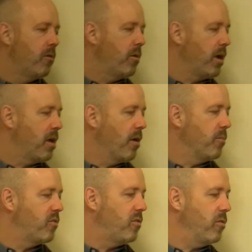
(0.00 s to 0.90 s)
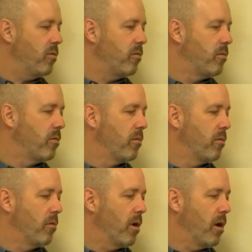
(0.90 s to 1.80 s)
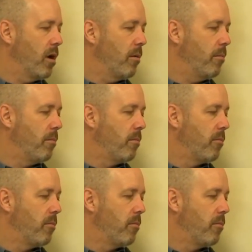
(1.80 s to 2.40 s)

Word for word: when it comes to um,